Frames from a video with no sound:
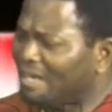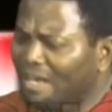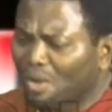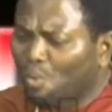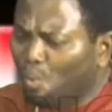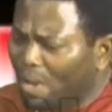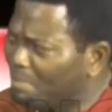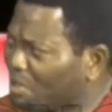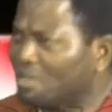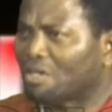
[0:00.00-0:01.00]
a way,
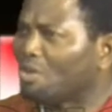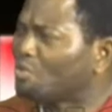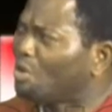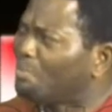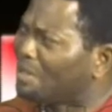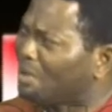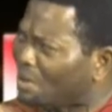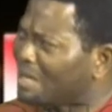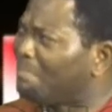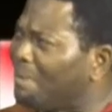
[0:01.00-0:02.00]
because the court will not be
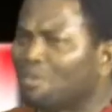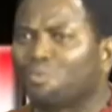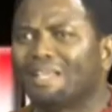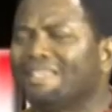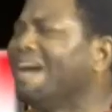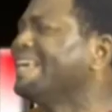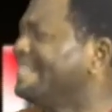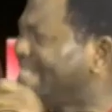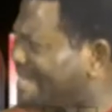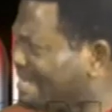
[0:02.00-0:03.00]
going about whether he
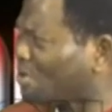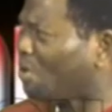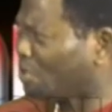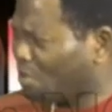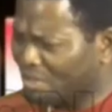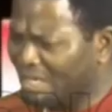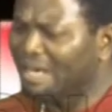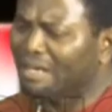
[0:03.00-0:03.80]
did or not,